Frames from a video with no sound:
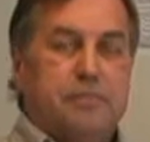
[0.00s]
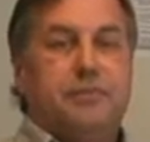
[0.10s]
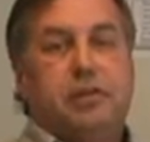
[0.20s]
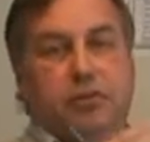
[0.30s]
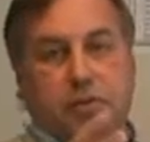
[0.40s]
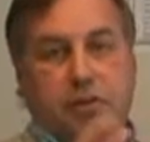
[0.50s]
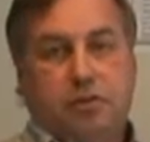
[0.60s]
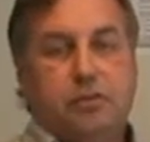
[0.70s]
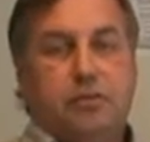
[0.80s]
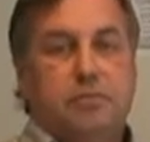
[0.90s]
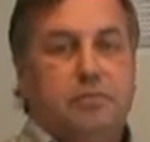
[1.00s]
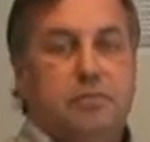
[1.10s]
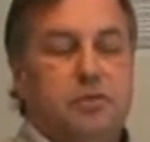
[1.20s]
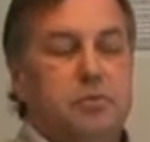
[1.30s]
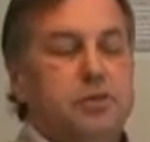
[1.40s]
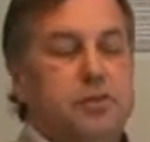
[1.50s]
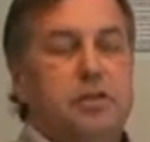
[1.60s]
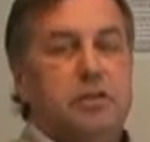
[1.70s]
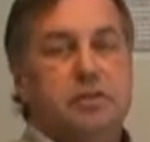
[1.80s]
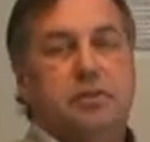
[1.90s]
it's only 2. So once you
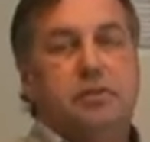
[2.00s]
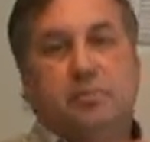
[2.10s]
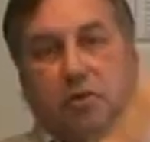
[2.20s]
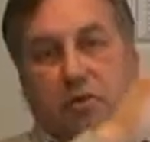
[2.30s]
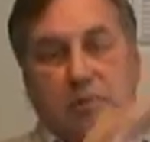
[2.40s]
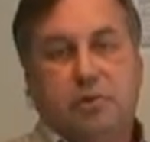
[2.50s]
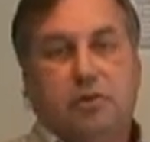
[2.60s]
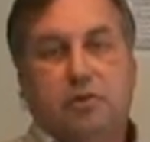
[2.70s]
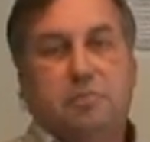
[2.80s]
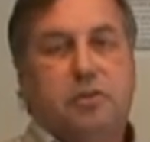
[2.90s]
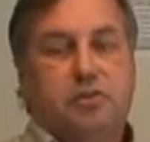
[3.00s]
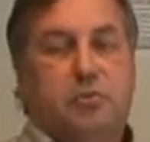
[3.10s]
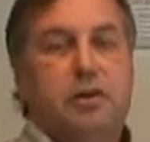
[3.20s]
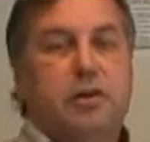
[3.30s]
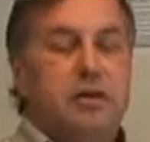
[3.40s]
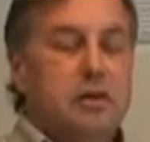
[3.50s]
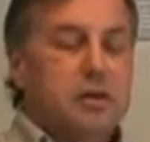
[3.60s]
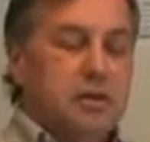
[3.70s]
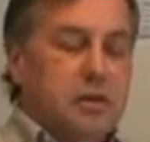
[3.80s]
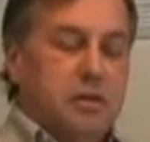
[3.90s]
get used to the program, it goes much quicker.
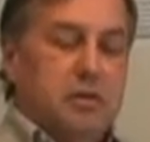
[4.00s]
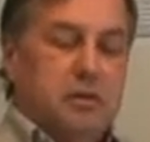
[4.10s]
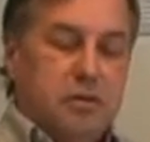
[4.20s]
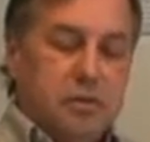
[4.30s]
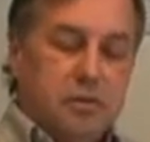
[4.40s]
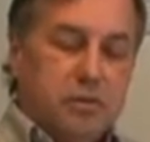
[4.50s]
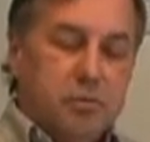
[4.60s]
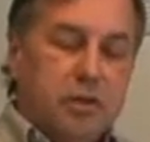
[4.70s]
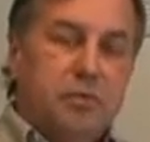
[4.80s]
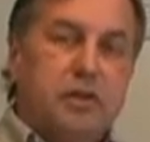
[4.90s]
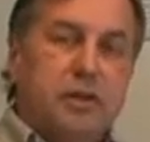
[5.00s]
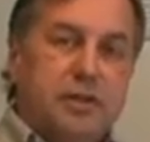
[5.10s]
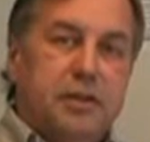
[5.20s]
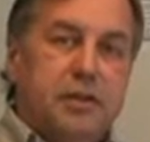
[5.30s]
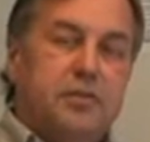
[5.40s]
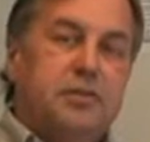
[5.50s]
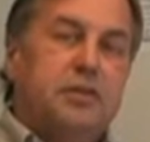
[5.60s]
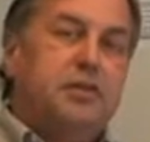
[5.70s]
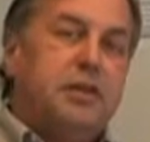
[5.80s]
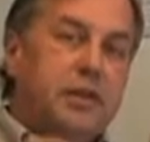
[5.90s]
What you want to think of is
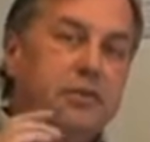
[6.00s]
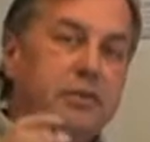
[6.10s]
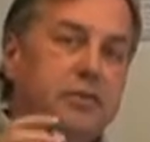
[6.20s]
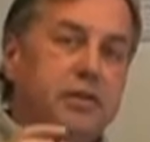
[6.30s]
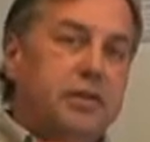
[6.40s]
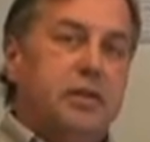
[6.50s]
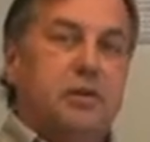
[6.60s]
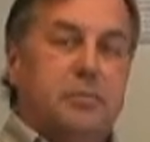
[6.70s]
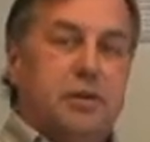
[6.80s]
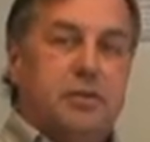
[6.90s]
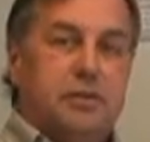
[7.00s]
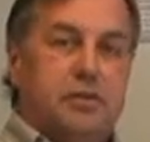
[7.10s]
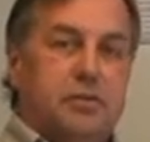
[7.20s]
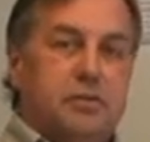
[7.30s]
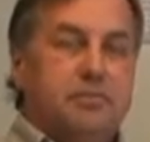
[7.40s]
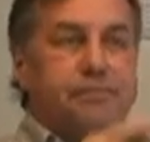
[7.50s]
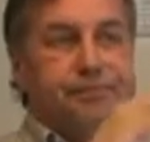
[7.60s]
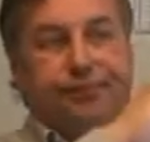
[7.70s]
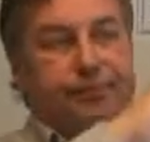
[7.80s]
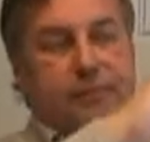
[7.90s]
if you ever see an error message,
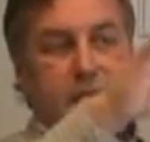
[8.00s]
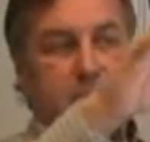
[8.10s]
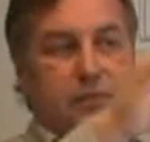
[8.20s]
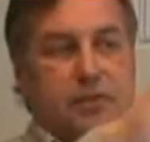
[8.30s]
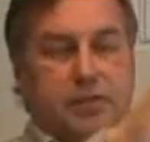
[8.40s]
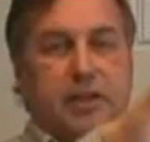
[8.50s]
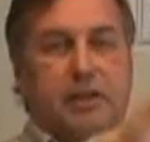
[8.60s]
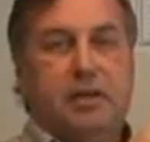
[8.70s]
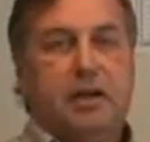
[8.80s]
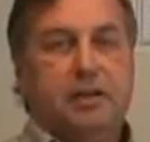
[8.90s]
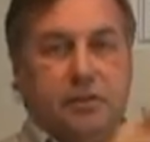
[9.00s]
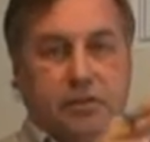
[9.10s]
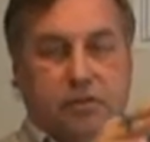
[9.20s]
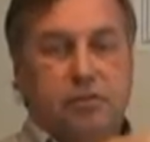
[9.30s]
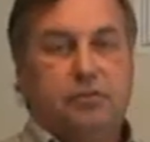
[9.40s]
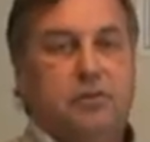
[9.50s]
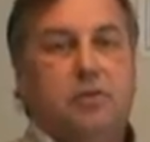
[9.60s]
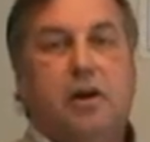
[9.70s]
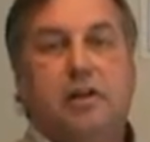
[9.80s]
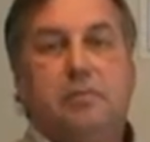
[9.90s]
and if the second line says too few
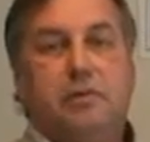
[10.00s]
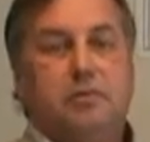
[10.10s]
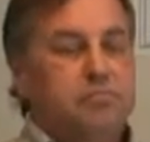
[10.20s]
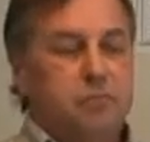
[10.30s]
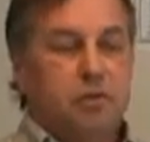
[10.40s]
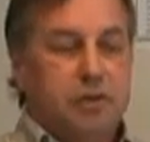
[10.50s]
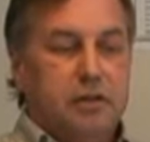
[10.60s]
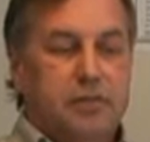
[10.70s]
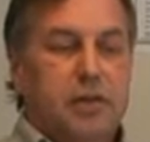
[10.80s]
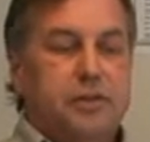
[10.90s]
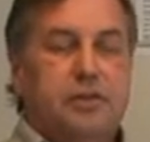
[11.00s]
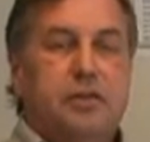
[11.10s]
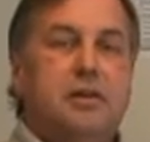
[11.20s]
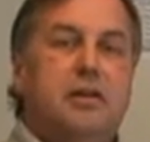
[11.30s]
arguments, don't get flustered.